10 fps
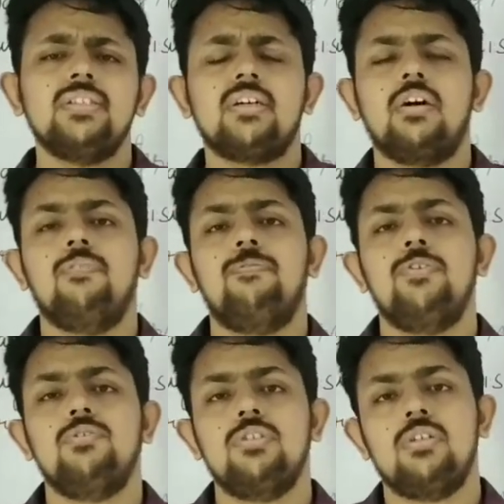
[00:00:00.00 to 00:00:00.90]
a
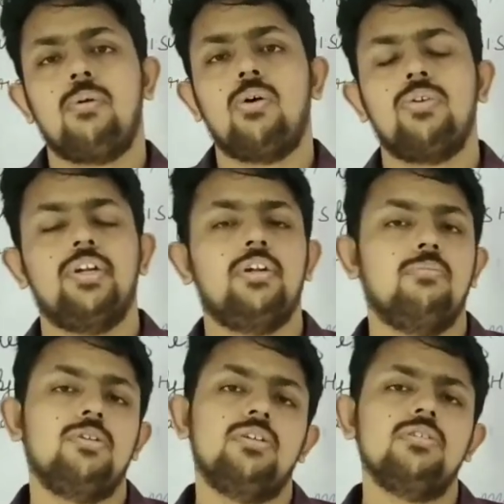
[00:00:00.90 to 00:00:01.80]
confusion about
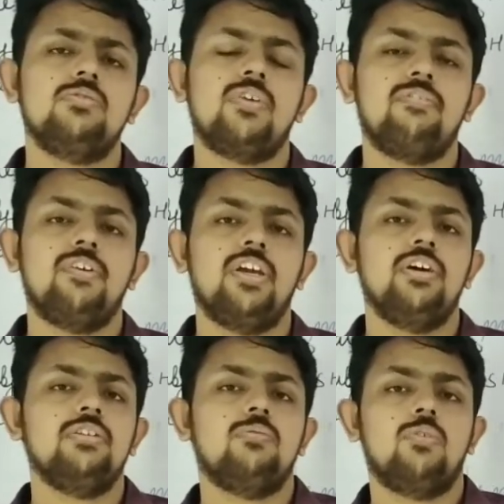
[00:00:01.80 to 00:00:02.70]
determiners. When we
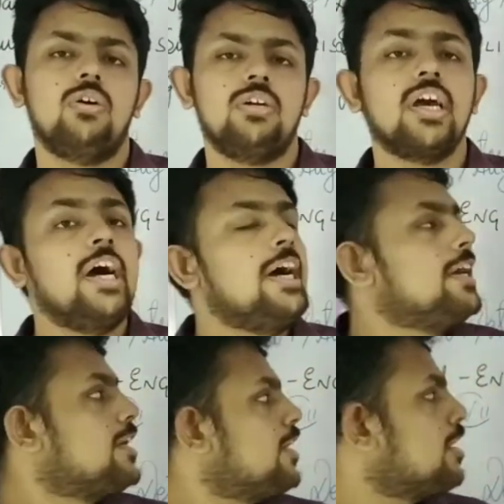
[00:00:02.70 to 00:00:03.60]
hear the word
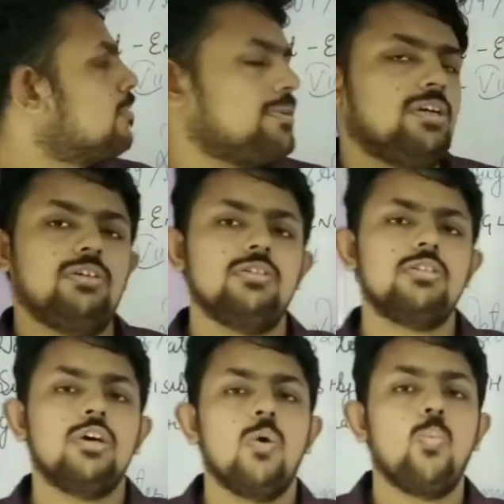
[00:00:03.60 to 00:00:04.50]

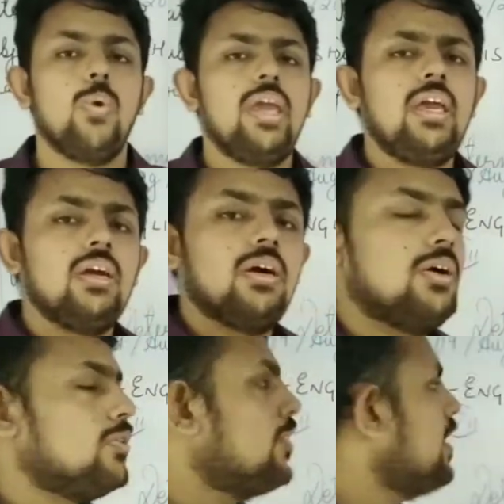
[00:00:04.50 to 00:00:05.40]
determiners, we
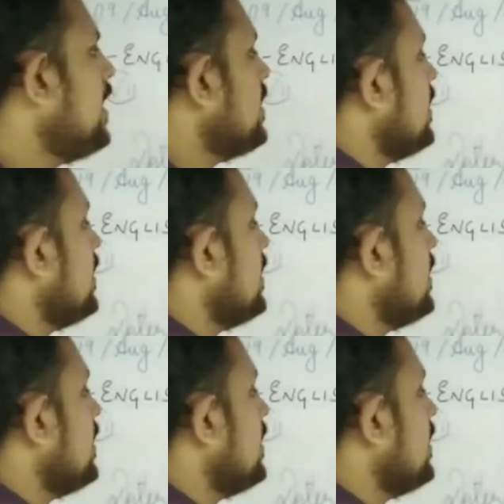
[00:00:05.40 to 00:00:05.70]
relate